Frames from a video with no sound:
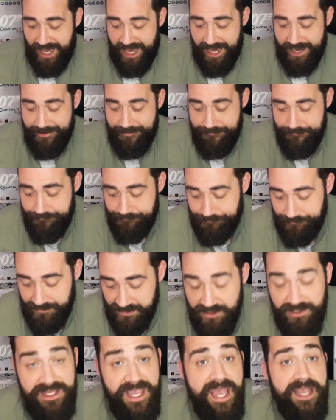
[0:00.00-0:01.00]
So
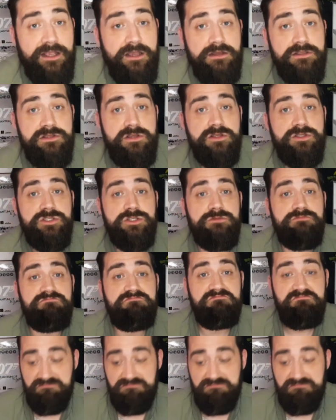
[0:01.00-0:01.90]
yeah, got some